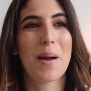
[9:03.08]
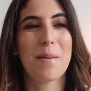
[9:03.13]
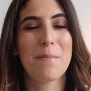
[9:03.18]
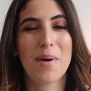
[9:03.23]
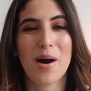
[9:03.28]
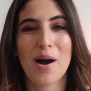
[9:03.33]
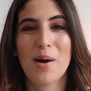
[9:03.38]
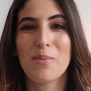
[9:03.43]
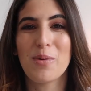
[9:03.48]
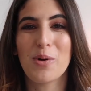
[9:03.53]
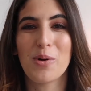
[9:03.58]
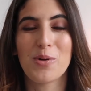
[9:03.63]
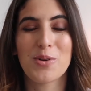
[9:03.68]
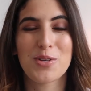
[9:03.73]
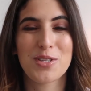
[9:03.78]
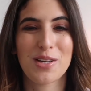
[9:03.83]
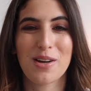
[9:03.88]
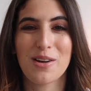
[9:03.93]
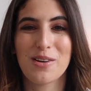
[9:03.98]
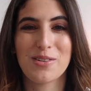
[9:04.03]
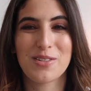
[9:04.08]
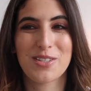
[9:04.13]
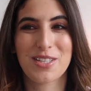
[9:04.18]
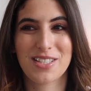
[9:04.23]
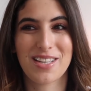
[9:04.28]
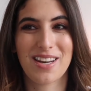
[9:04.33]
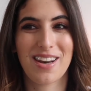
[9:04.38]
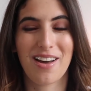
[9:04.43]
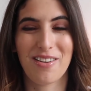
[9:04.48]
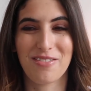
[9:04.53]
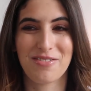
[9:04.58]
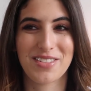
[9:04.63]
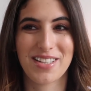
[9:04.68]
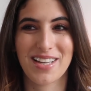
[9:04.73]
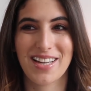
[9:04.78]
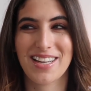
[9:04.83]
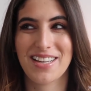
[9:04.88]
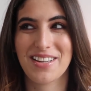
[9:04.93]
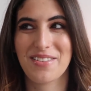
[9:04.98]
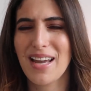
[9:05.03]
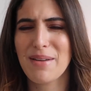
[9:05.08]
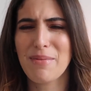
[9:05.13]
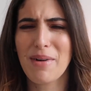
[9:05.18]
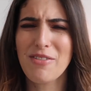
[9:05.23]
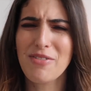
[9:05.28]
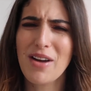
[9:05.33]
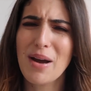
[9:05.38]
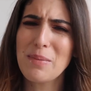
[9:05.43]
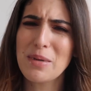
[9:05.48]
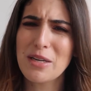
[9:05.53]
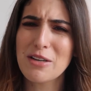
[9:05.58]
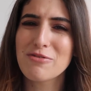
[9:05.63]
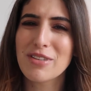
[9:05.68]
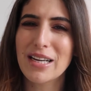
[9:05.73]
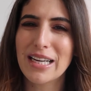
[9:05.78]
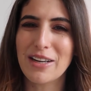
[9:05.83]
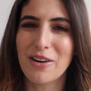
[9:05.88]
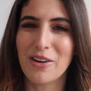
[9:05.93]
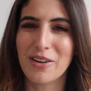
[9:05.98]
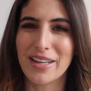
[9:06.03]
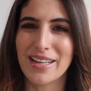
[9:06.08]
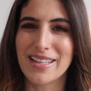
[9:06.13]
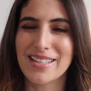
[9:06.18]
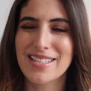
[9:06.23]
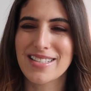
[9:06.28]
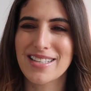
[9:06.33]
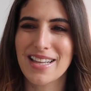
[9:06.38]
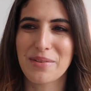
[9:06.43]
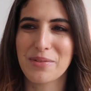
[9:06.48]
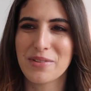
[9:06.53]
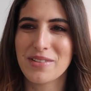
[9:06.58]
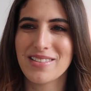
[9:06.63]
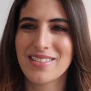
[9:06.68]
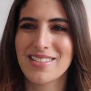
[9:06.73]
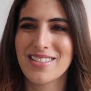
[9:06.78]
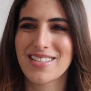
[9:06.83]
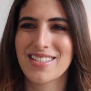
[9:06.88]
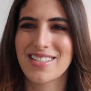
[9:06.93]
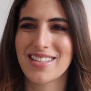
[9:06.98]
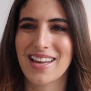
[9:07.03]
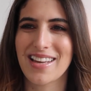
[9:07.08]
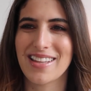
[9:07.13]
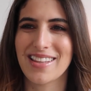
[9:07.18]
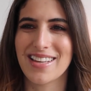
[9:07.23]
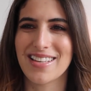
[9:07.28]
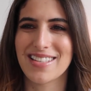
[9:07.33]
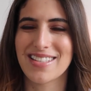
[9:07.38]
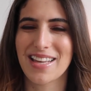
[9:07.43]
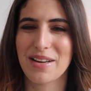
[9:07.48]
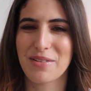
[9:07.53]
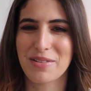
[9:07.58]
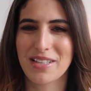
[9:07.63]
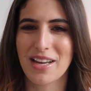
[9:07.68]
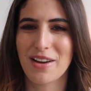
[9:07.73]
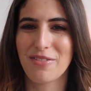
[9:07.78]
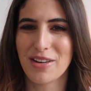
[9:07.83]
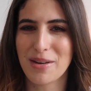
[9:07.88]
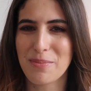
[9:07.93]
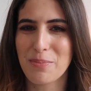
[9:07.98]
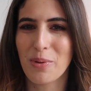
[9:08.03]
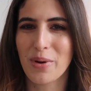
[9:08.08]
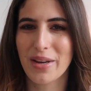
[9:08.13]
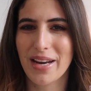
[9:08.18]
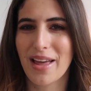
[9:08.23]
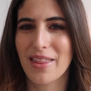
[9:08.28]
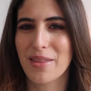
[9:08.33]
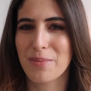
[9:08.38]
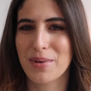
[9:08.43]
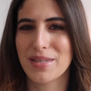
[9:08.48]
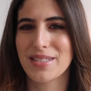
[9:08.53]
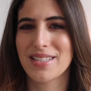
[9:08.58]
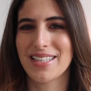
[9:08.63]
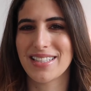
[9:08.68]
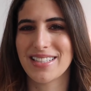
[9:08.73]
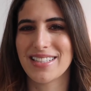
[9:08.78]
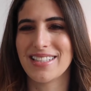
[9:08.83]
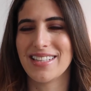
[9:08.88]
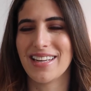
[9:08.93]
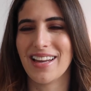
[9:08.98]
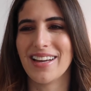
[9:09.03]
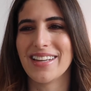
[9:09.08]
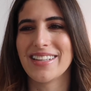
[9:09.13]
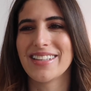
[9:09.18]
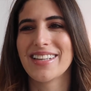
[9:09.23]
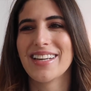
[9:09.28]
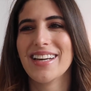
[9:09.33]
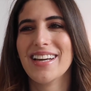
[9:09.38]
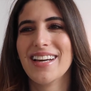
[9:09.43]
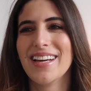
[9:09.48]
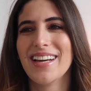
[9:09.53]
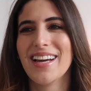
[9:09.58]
My mum also just loved it. And my family are really honest. They wouldn't just say this. They would definitely point out the bits they didn't like.